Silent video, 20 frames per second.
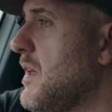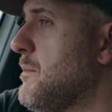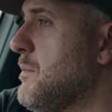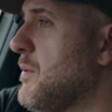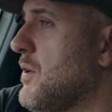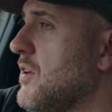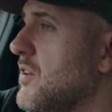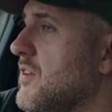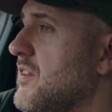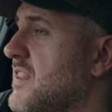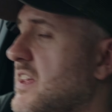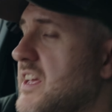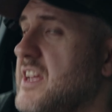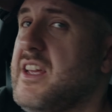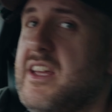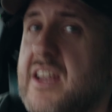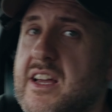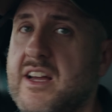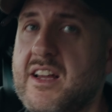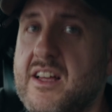But
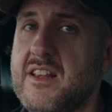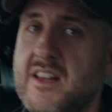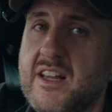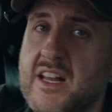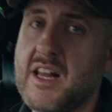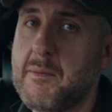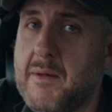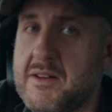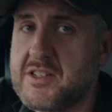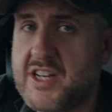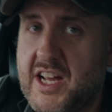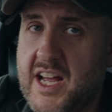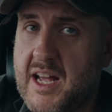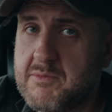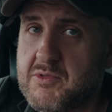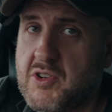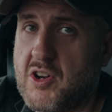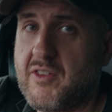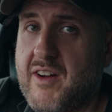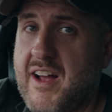the little magic
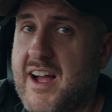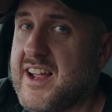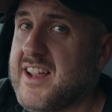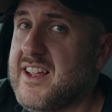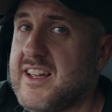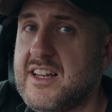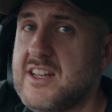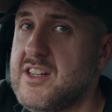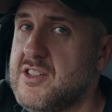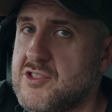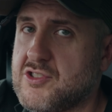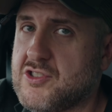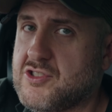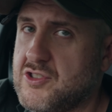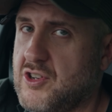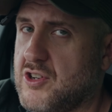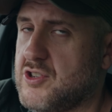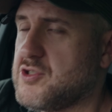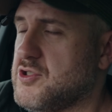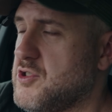arm's alright,
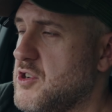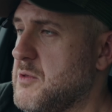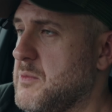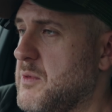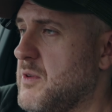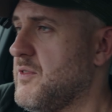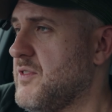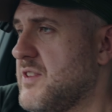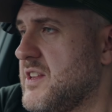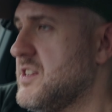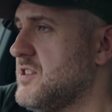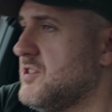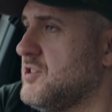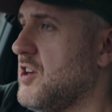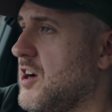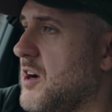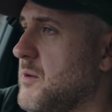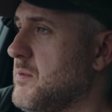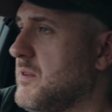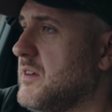just not suitable for this
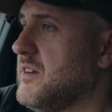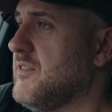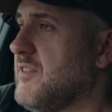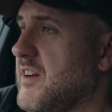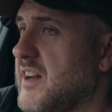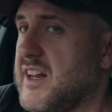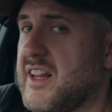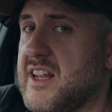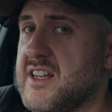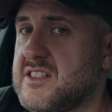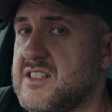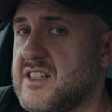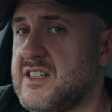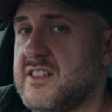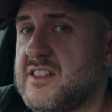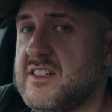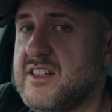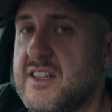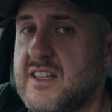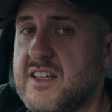job. It really
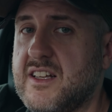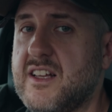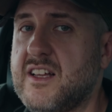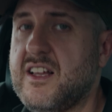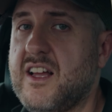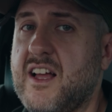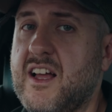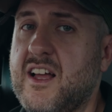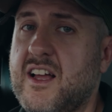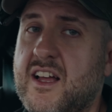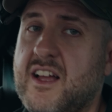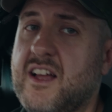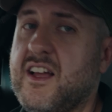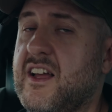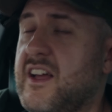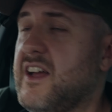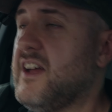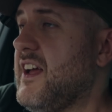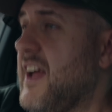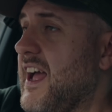isn't.
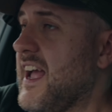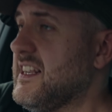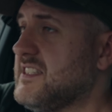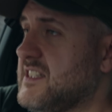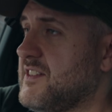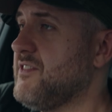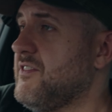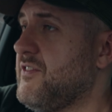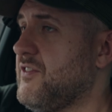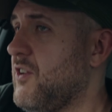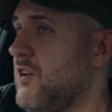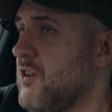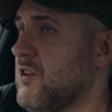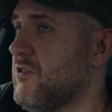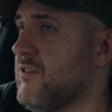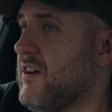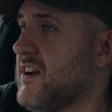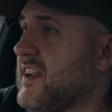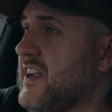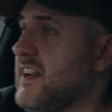A7
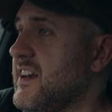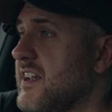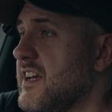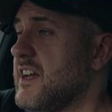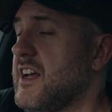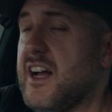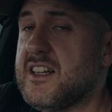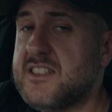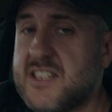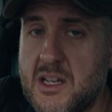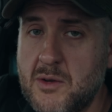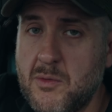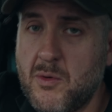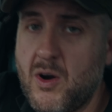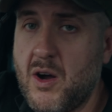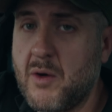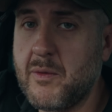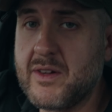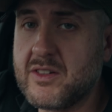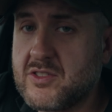IV cracking. I'll tell you
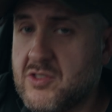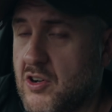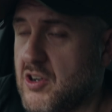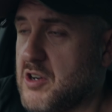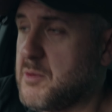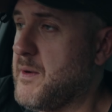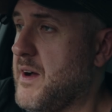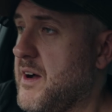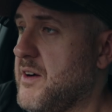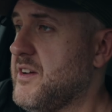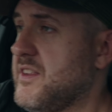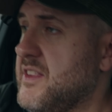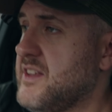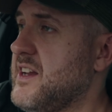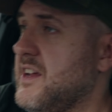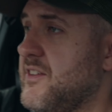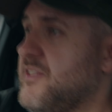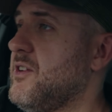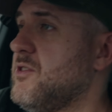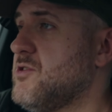what I will talk about in the
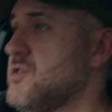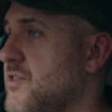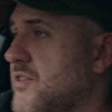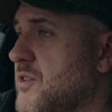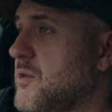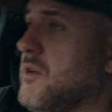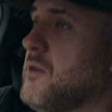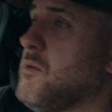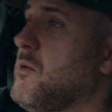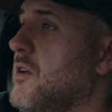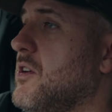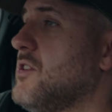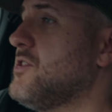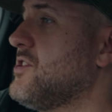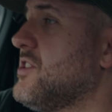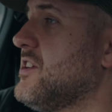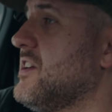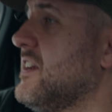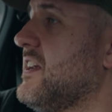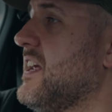near future, if you want to
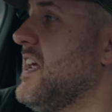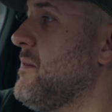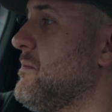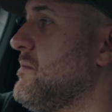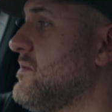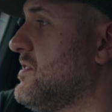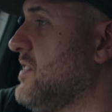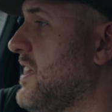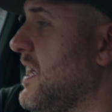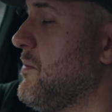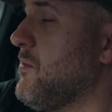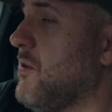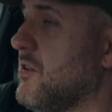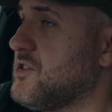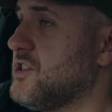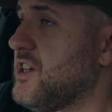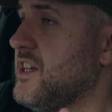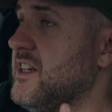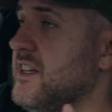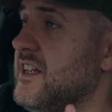watch and keep
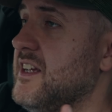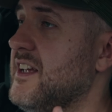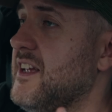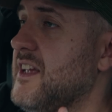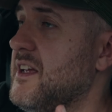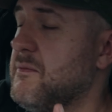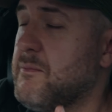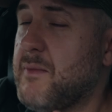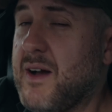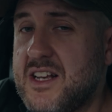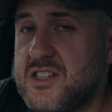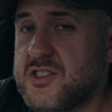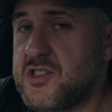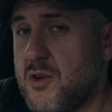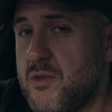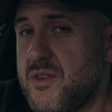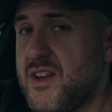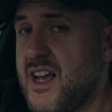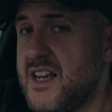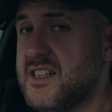watching. My
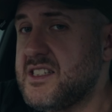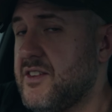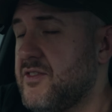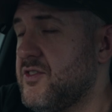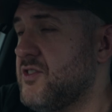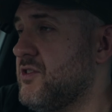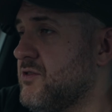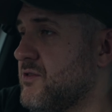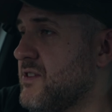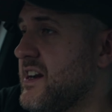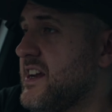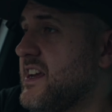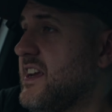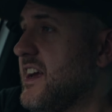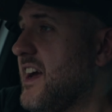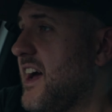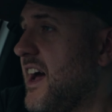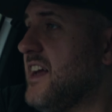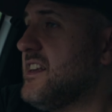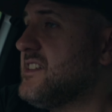Sony A7
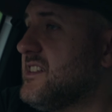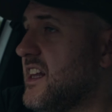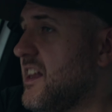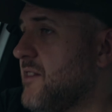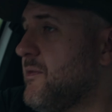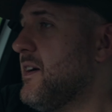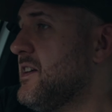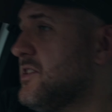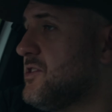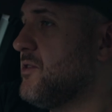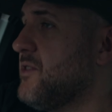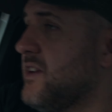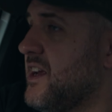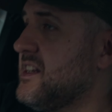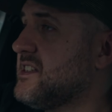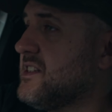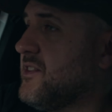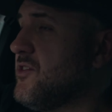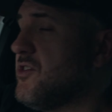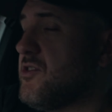III. I still have my
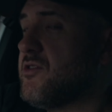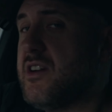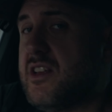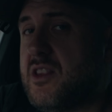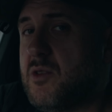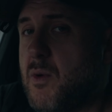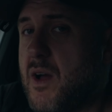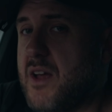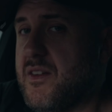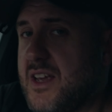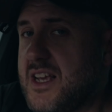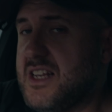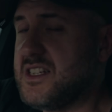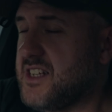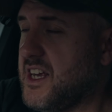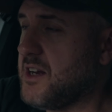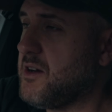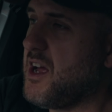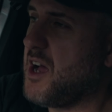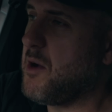Sony A7 III, and the wife keeps
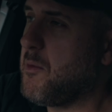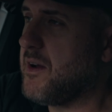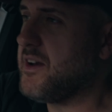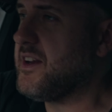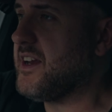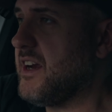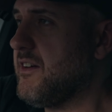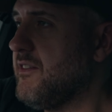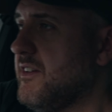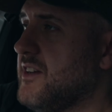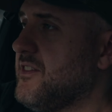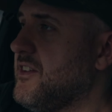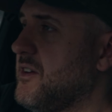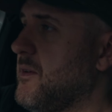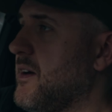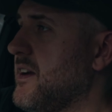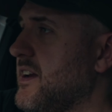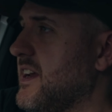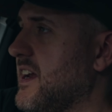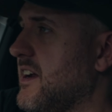saying, "No, why do you get rid of it?
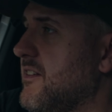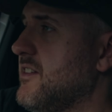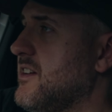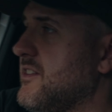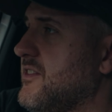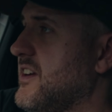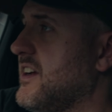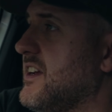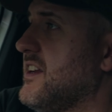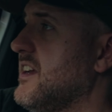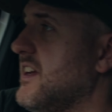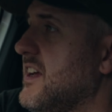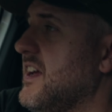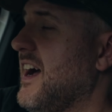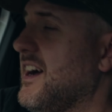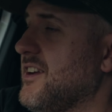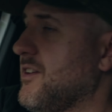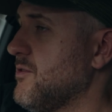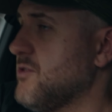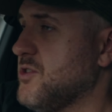Why do you get rid of it?"
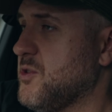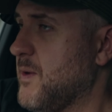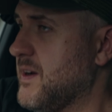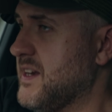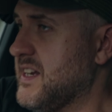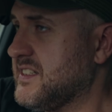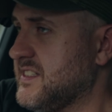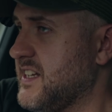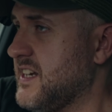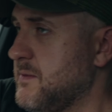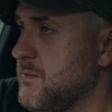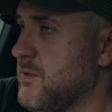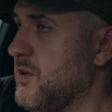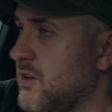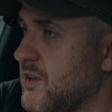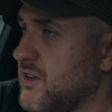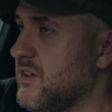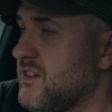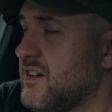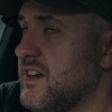I don't do weddings
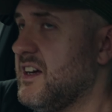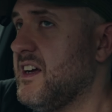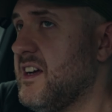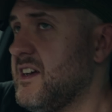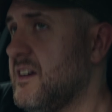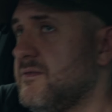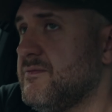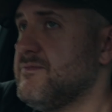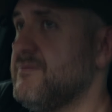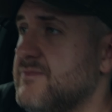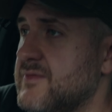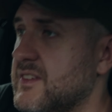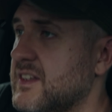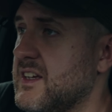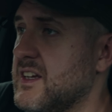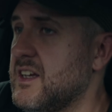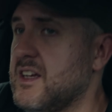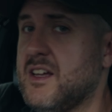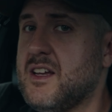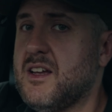anymore.
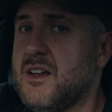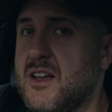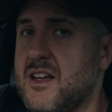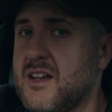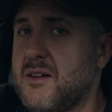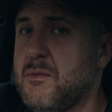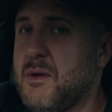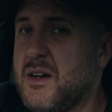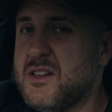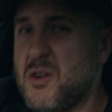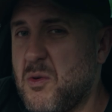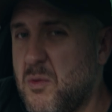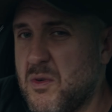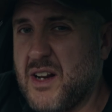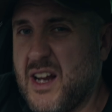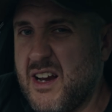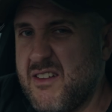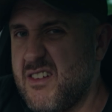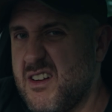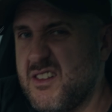But I don't
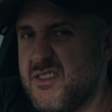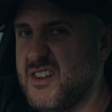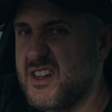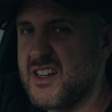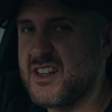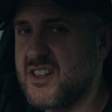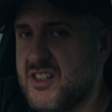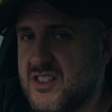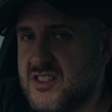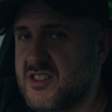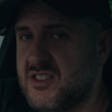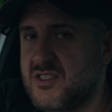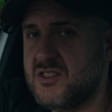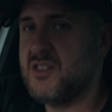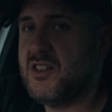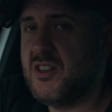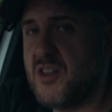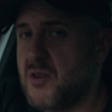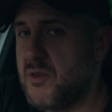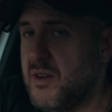want to get rid of it,
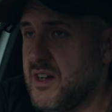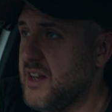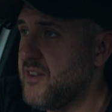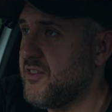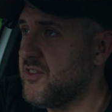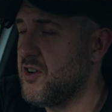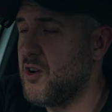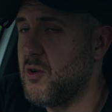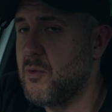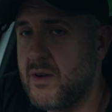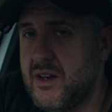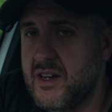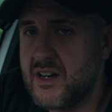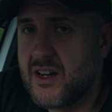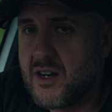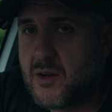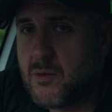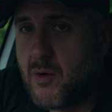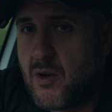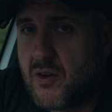because you never know when you're
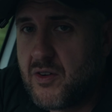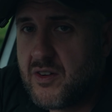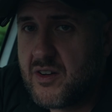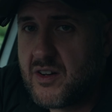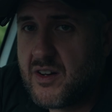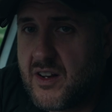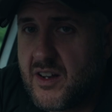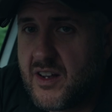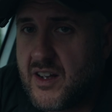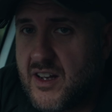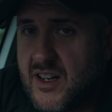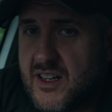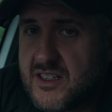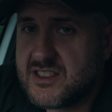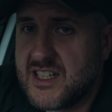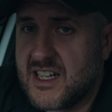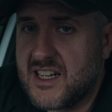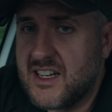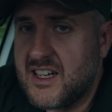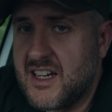going to want a
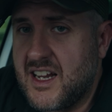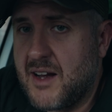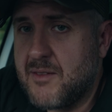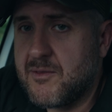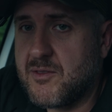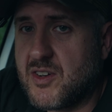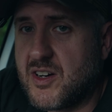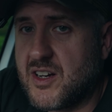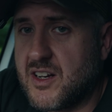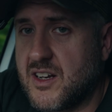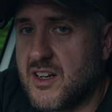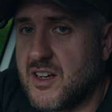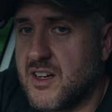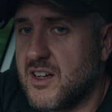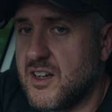second camera.